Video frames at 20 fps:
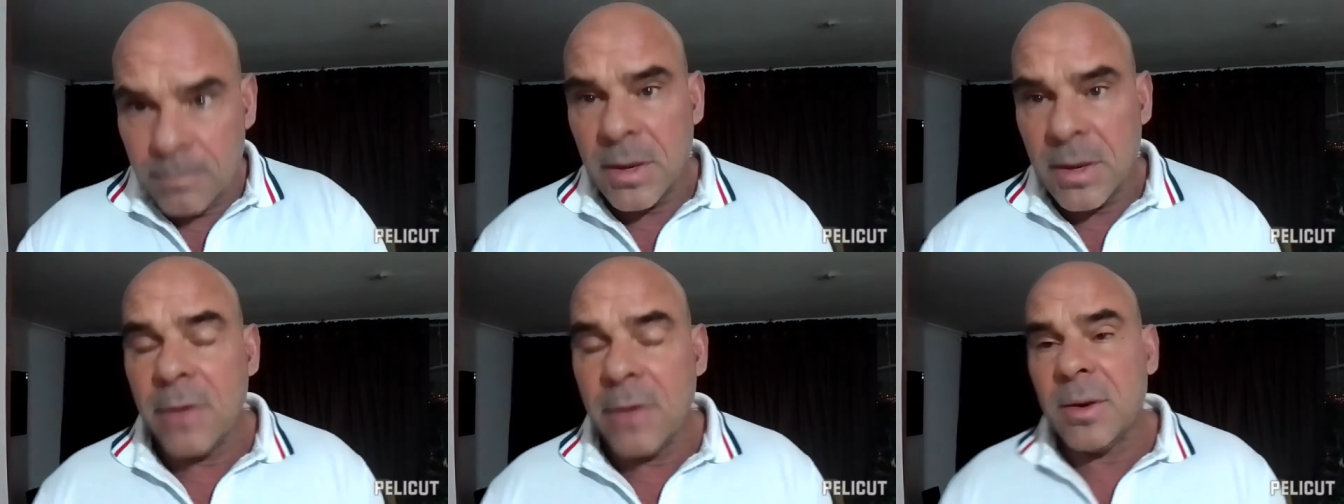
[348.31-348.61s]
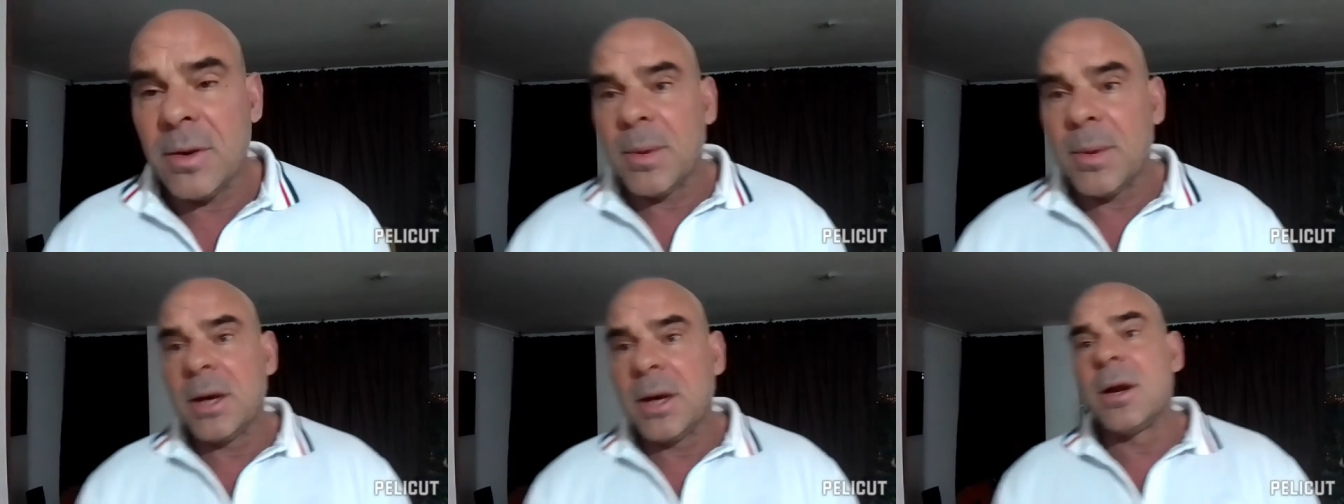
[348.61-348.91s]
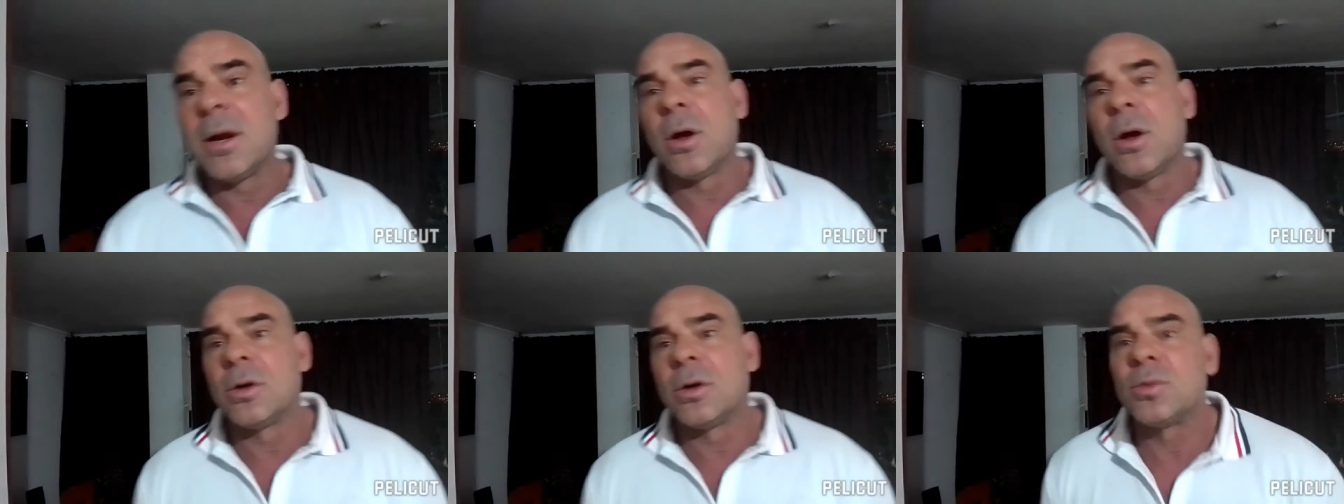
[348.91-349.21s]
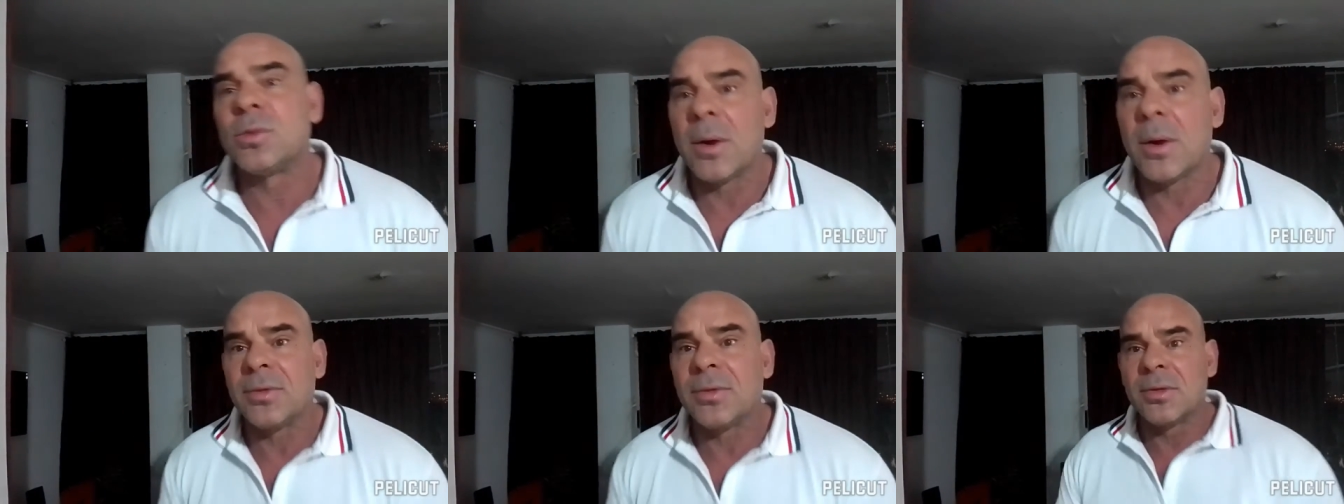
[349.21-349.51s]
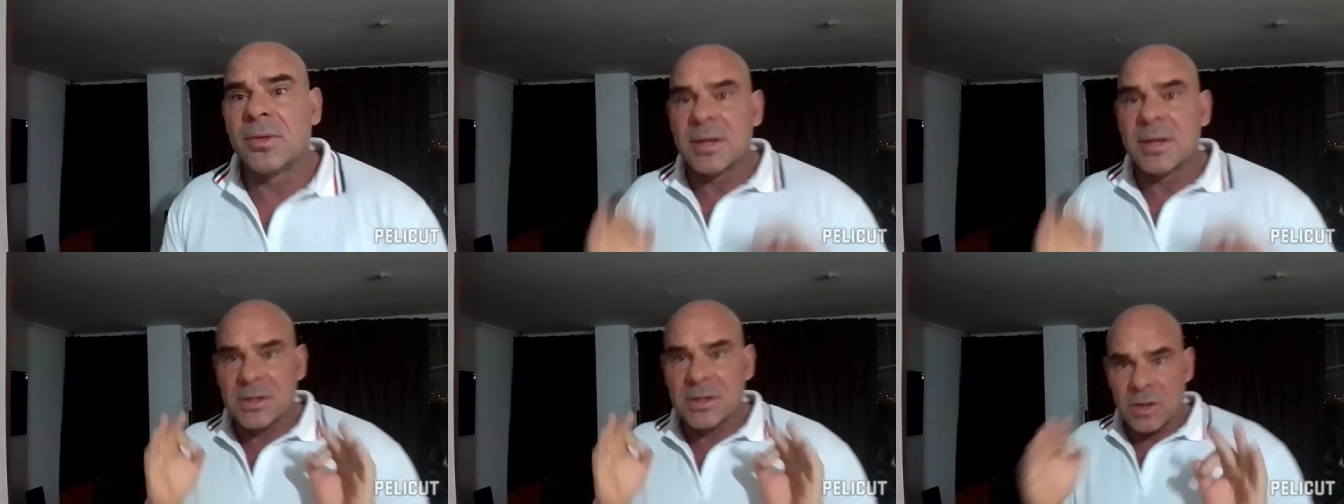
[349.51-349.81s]
Everybody knows
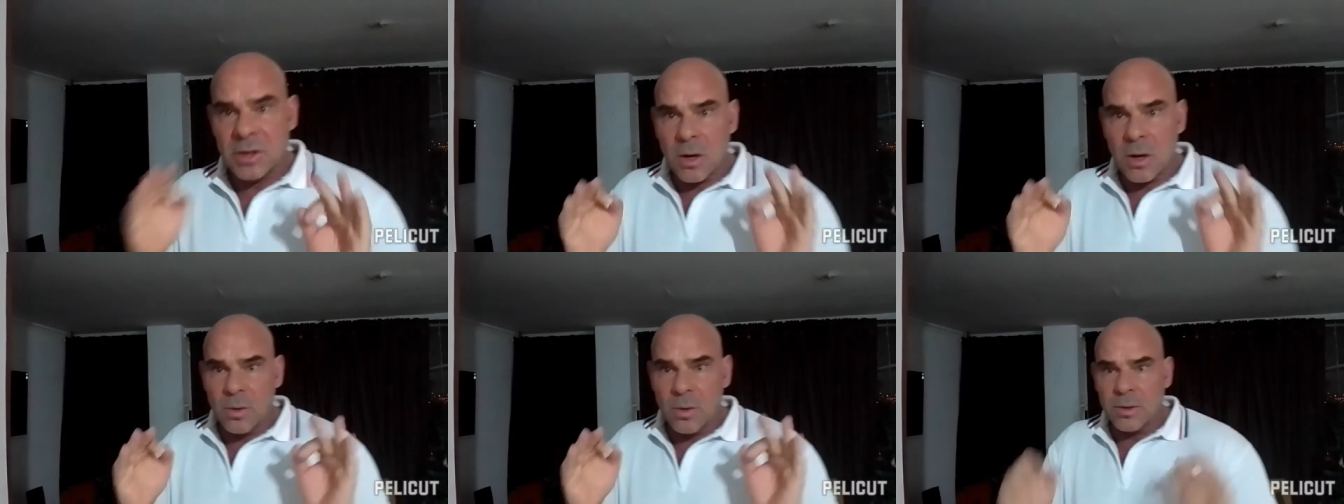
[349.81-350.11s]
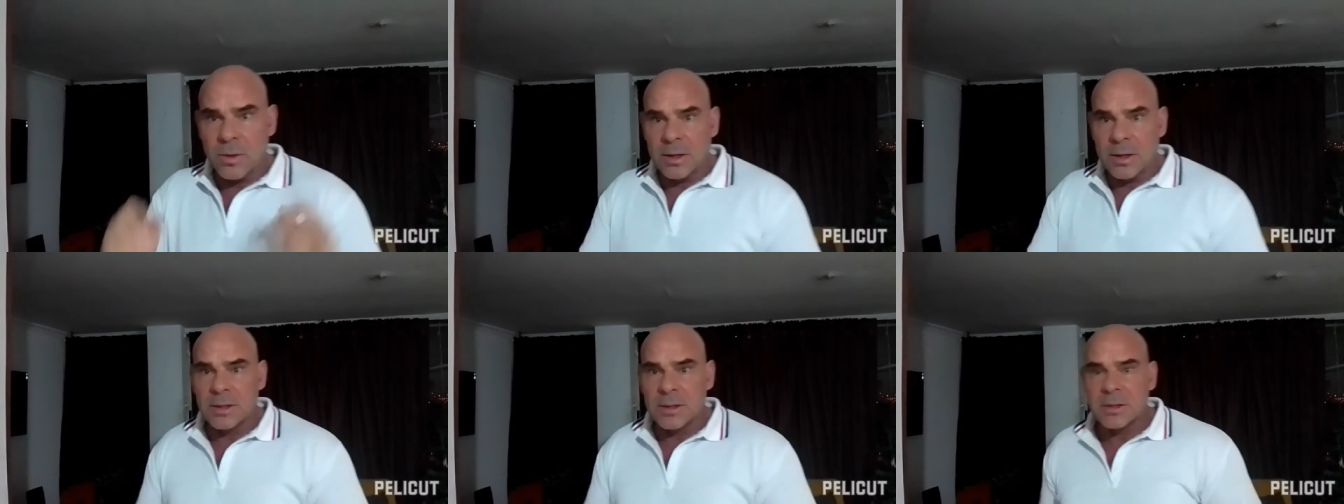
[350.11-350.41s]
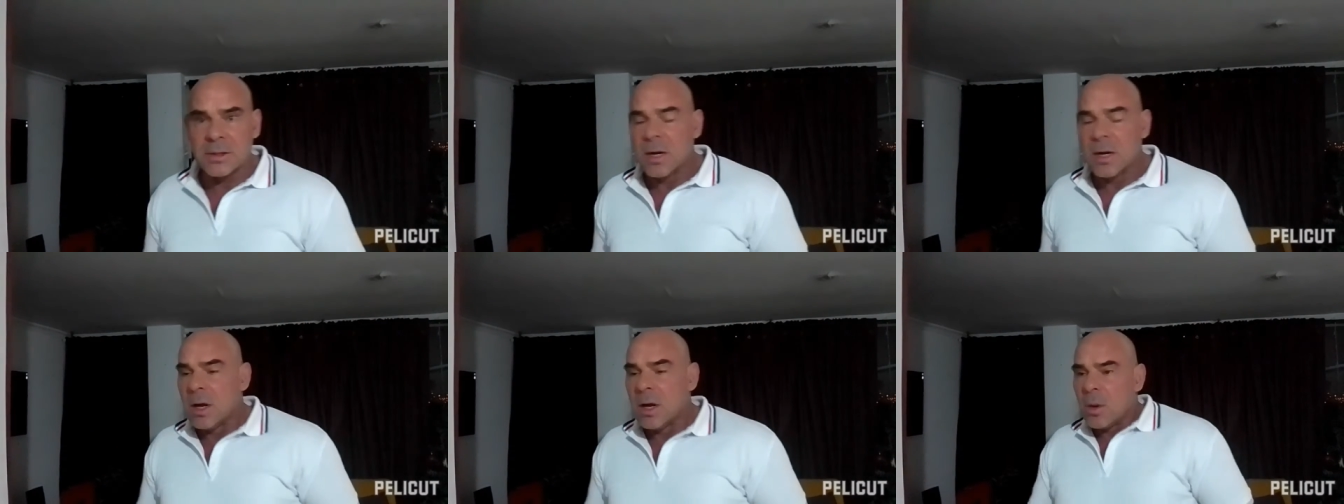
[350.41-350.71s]
what the zone is,